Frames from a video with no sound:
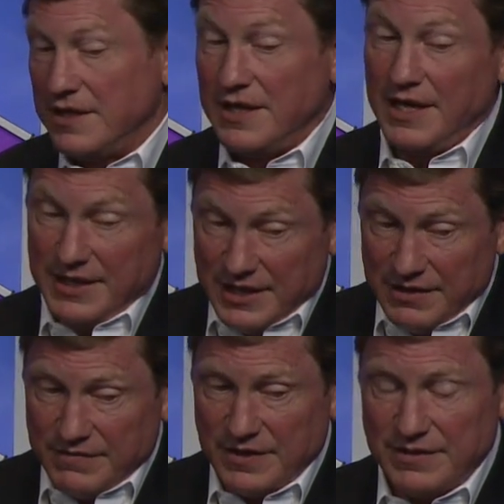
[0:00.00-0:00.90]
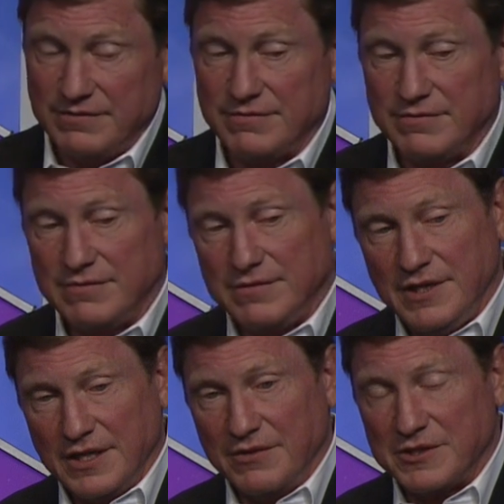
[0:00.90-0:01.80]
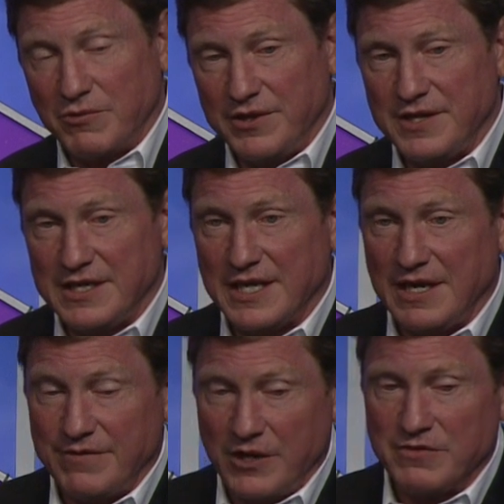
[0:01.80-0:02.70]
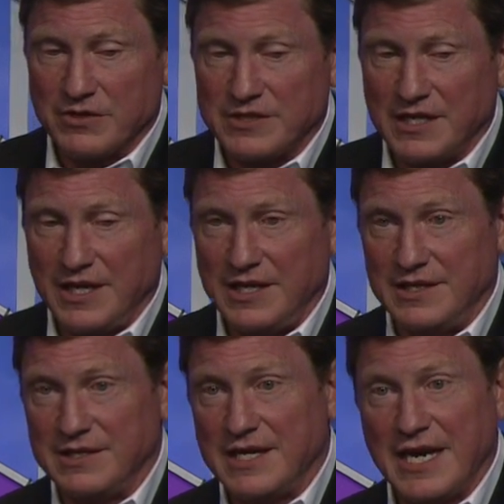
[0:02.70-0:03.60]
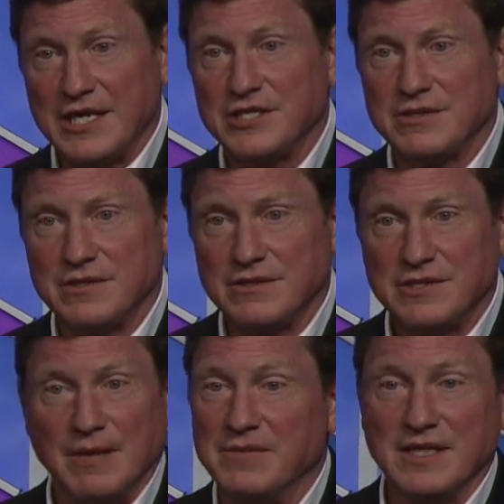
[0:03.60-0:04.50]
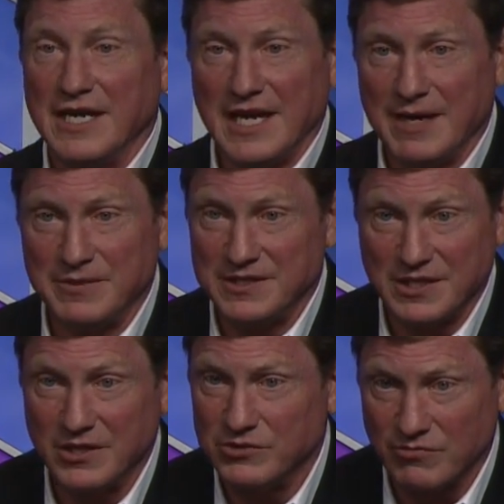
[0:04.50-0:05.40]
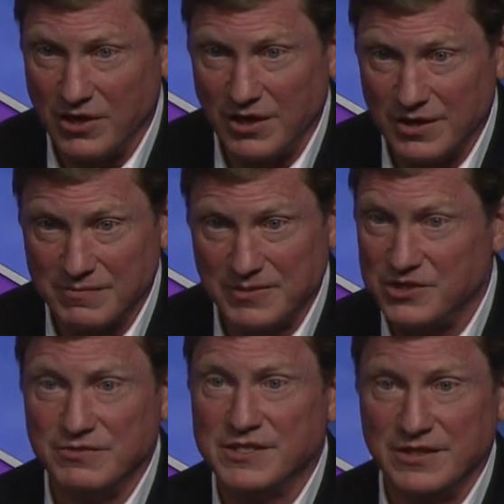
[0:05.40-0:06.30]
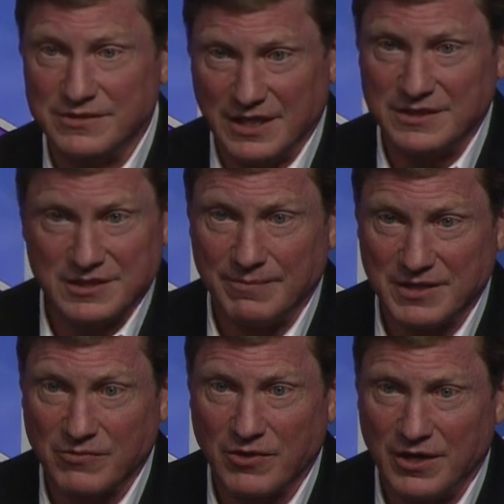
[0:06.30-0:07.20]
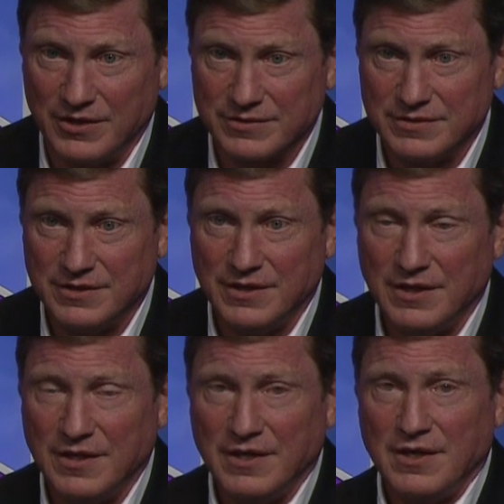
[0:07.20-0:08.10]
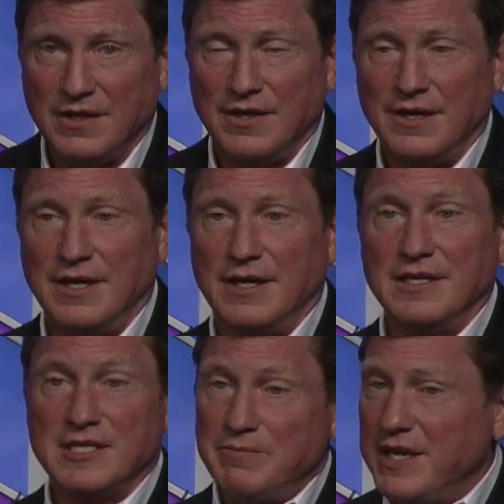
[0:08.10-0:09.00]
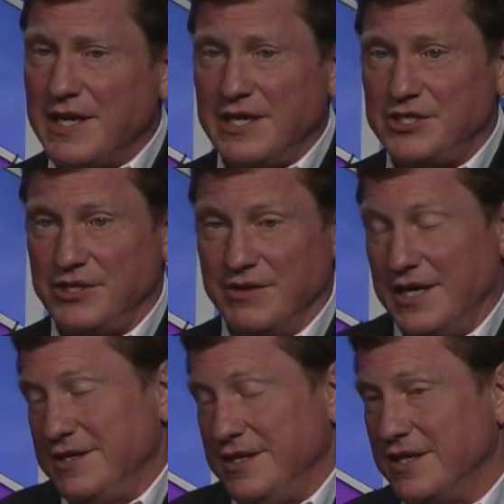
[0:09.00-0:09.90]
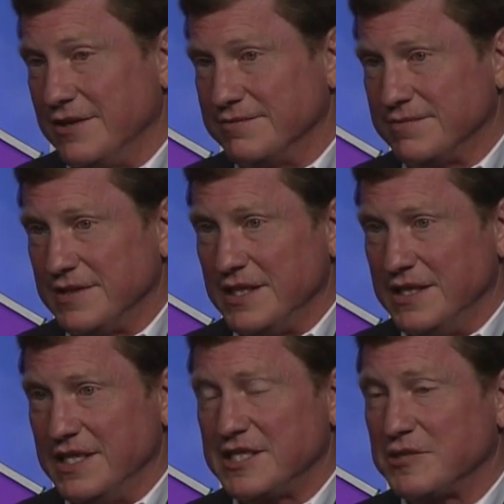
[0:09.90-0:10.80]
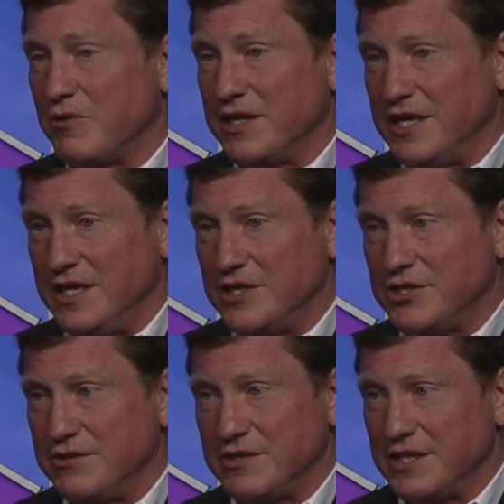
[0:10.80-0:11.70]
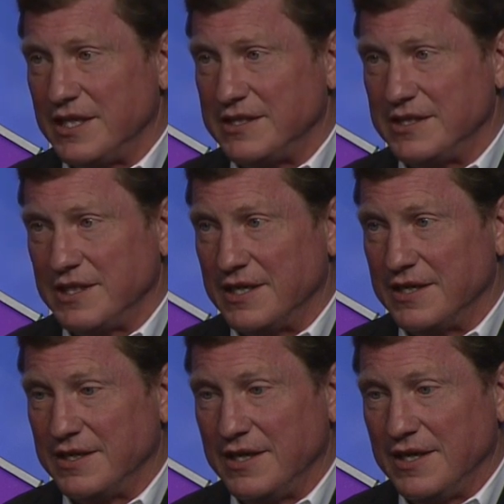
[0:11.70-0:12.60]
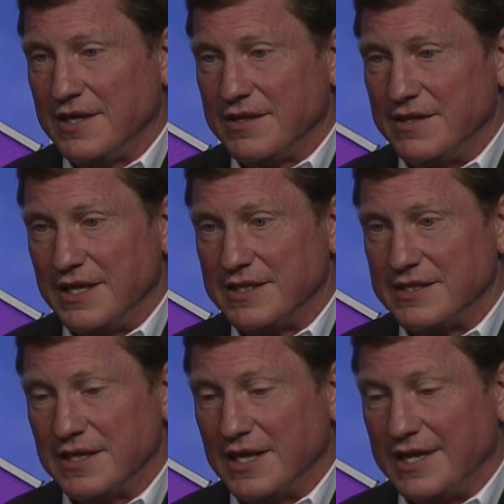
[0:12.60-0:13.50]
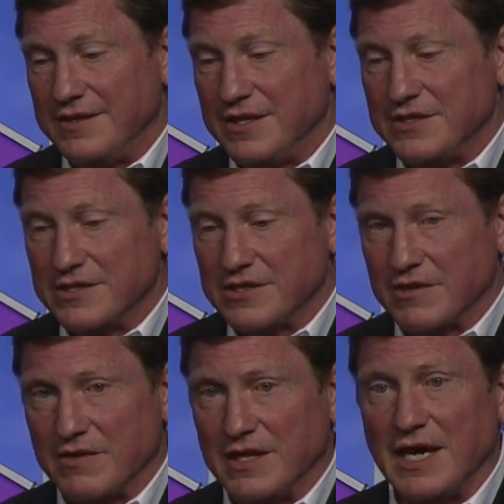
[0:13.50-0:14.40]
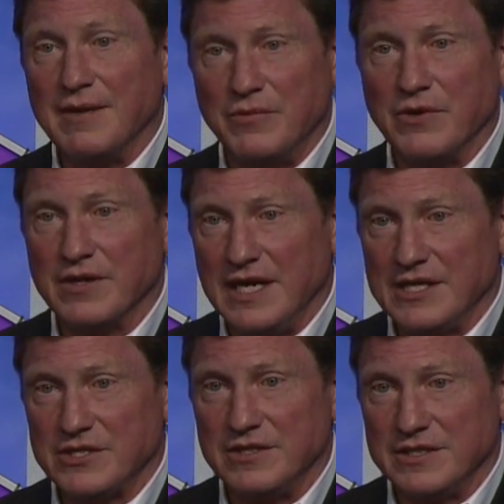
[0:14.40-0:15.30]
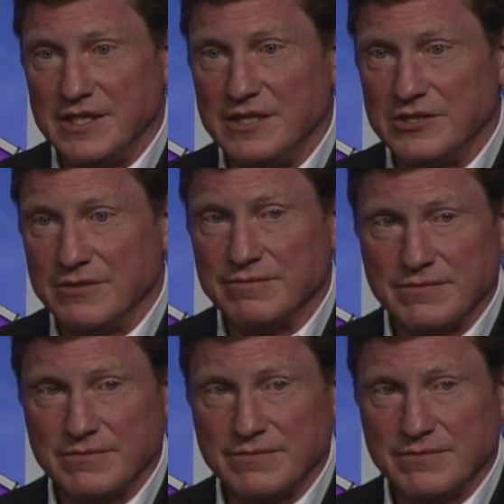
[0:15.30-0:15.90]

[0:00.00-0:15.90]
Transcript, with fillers: And even, you know, it's one thing to have oversight and catch something that happens that goes wrong, but you've still done something wrong. Uh, it's a big issue. I, you know, th this is one of the issues that, uh, that uh, I think deserve a lot more national attention.